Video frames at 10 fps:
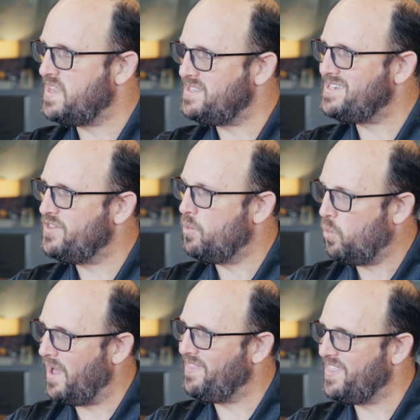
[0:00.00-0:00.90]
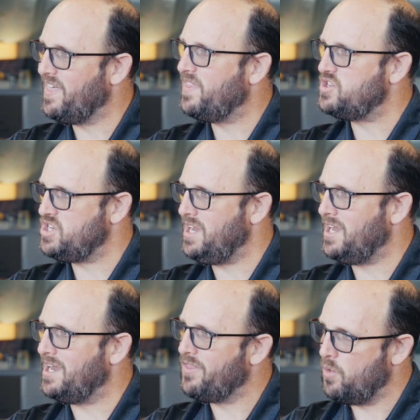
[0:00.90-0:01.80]
that did the one thing that she
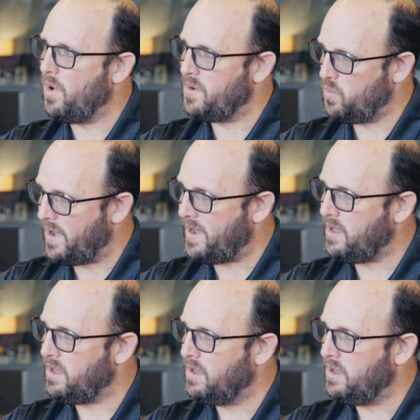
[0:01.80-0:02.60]
needed in the one way.